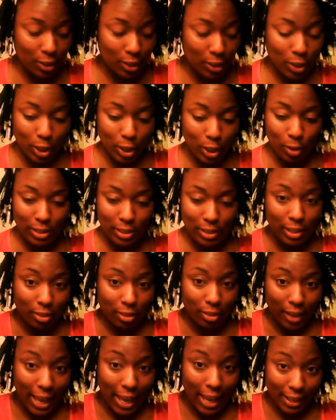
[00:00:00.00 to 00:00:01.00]
you could use a
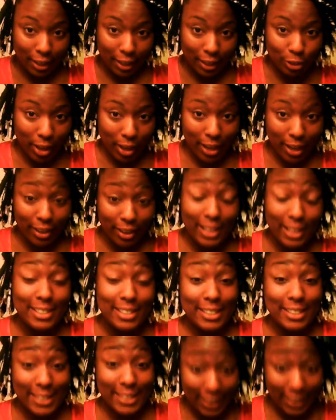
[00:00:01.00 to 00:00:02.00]
little handheld dryer and
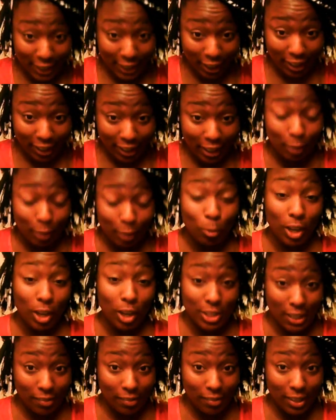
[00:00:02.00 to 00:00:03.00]
sit there and
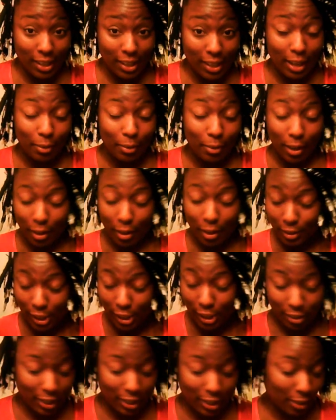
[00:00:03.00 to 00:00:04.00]
watch TV and
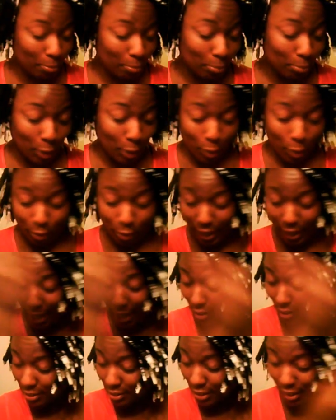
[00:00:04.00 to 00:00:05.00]
literally blow it
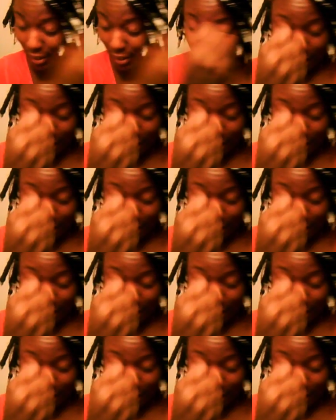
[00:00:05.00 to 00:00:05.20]
around